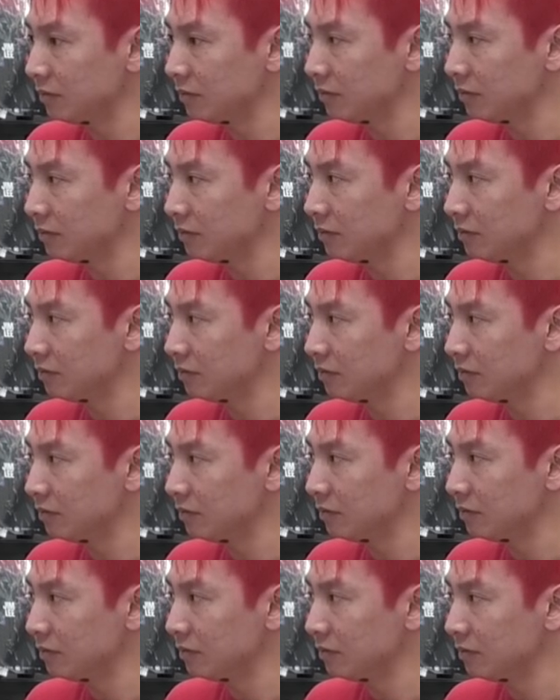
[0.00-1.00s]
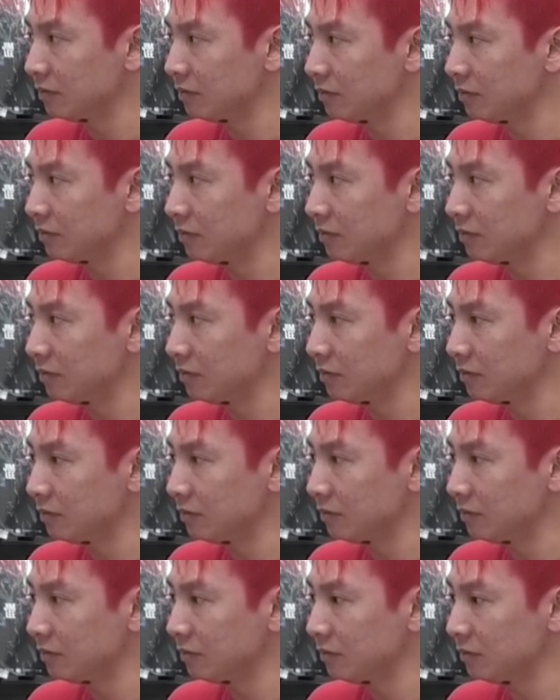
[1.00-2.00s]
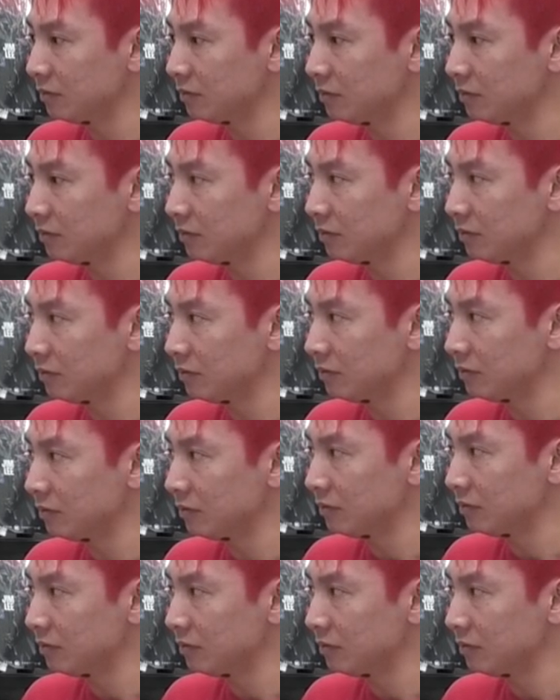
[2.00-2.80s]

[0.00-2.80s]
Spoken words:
(silent)